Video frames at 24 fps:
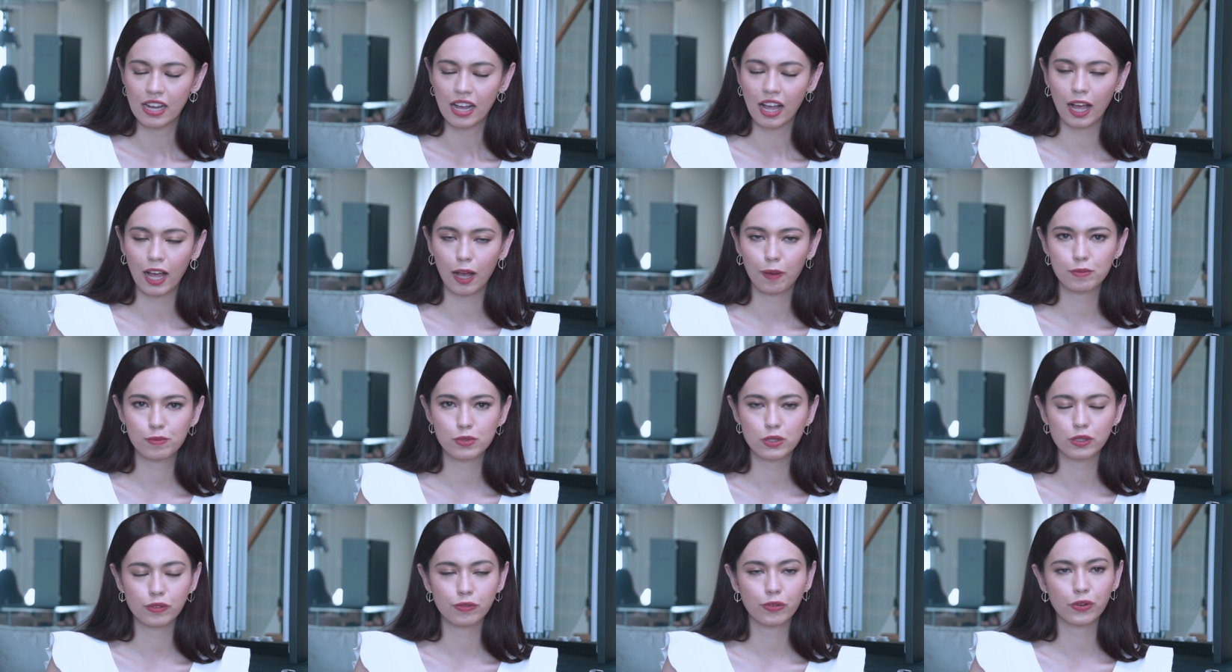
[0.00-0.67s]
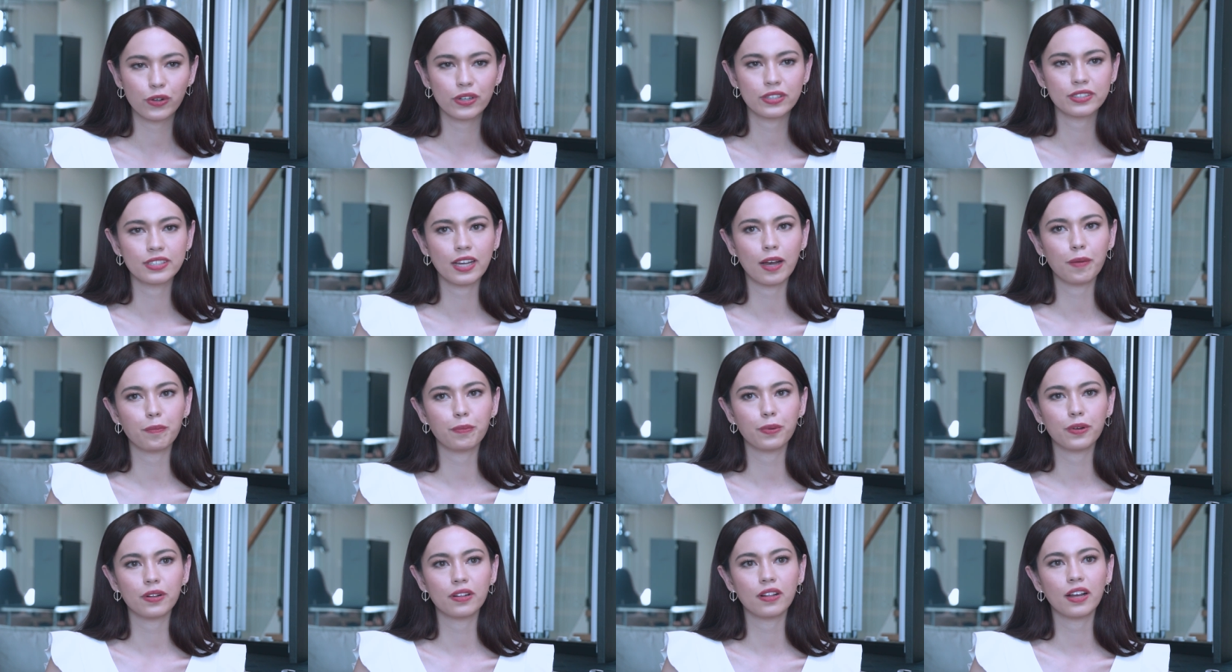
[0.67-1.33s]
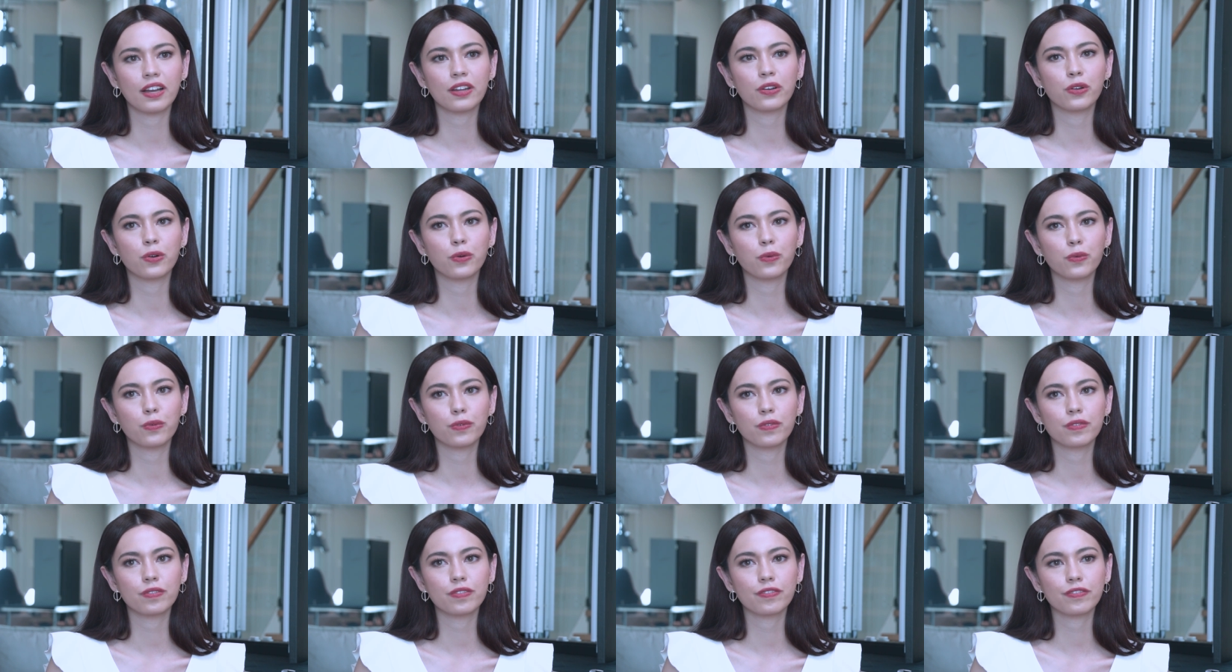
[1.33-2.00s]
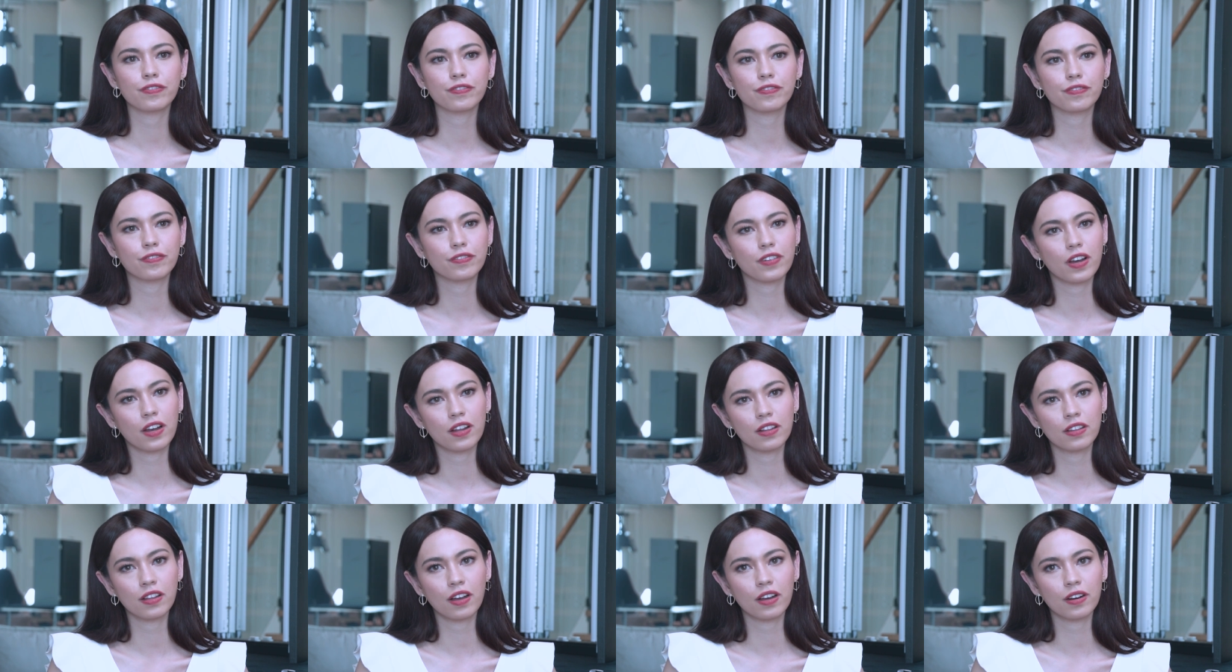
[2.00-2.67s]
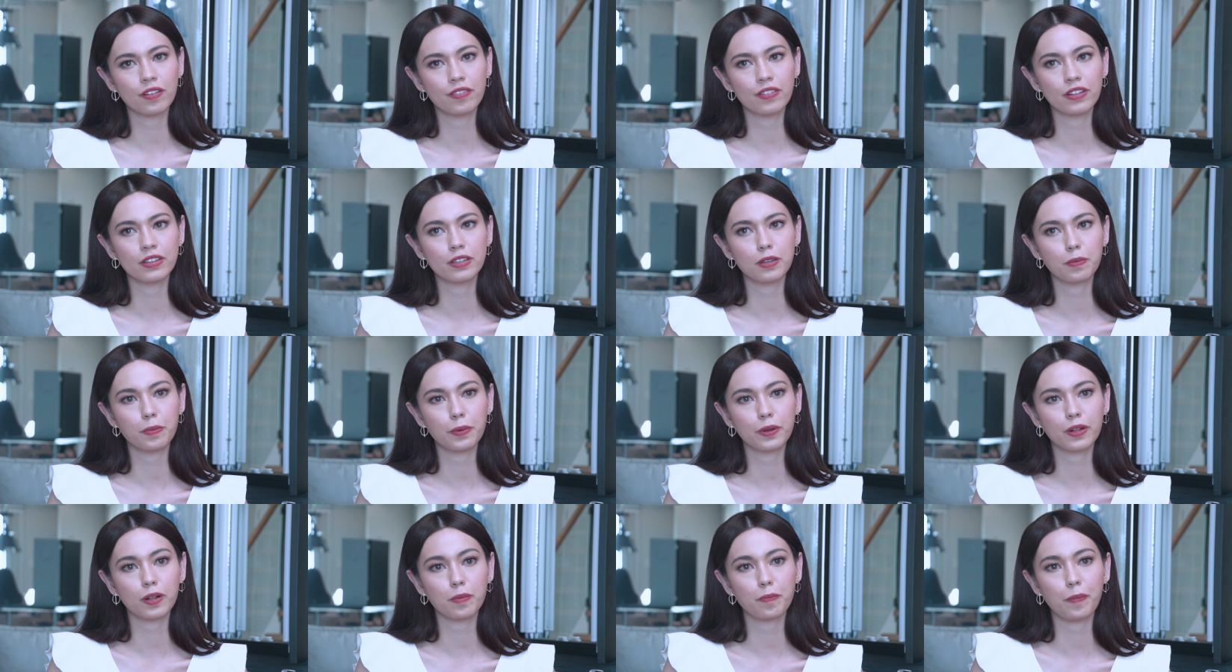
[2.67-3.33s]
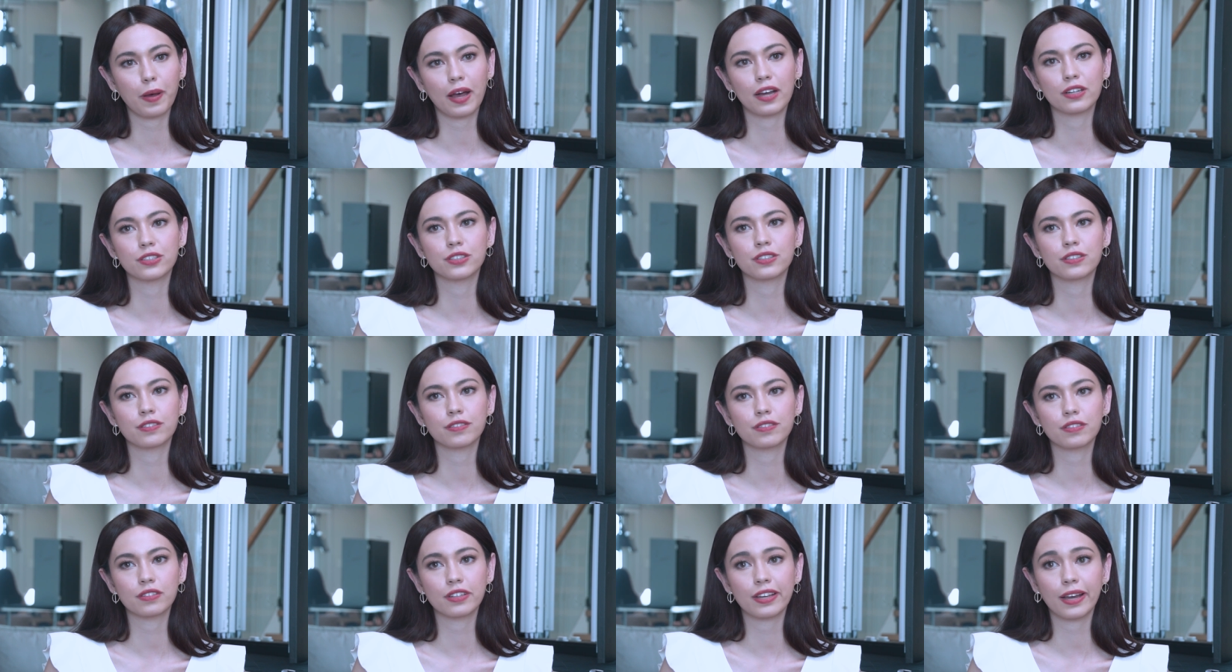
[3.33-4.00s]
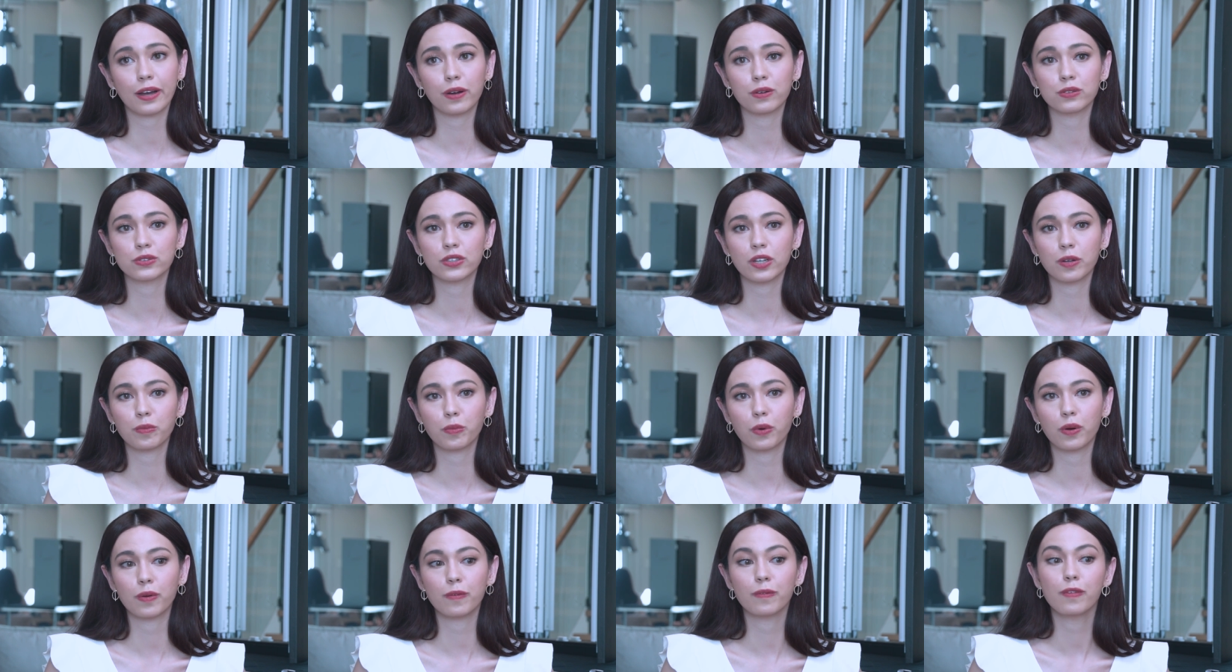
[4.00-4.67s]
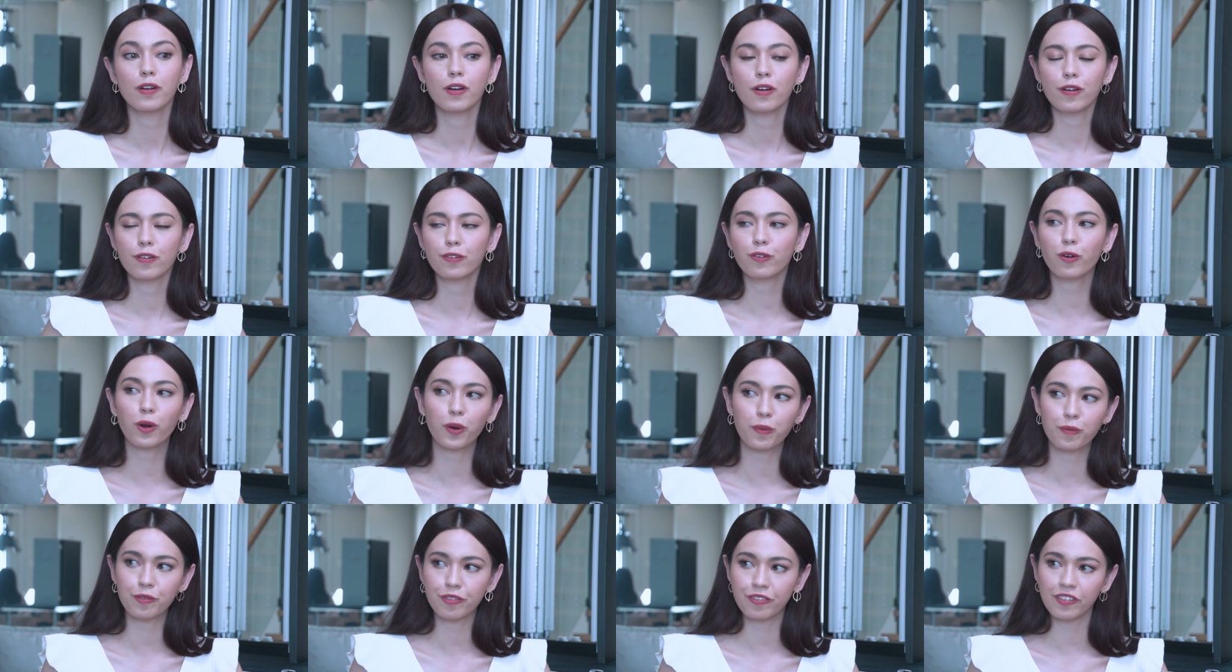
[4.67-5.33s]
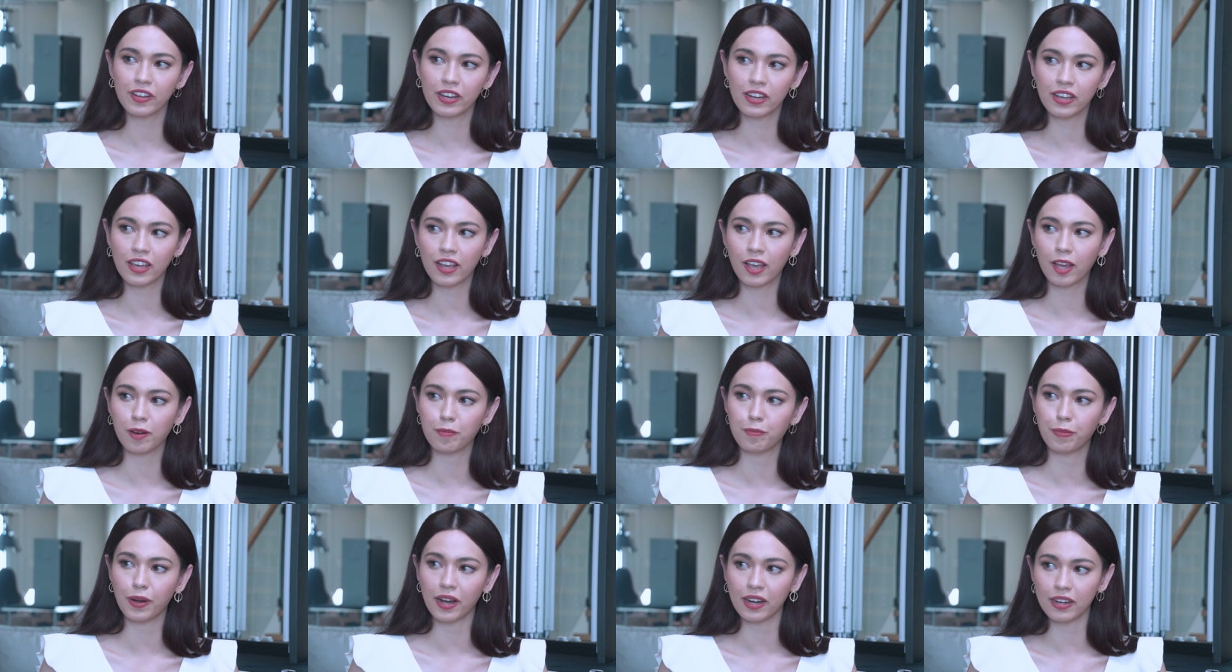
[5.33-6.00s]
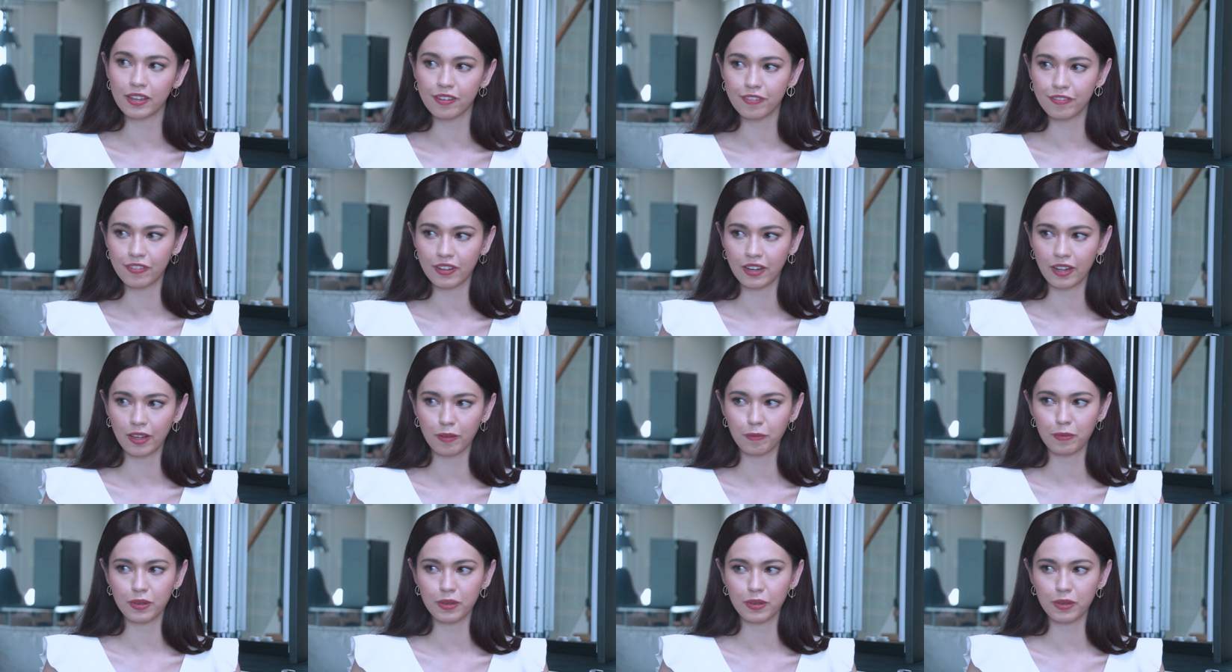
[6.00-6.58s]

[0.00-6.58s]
Um, so for example, I know a lot of the typical pageant gowns are more form-fitting and body-fitting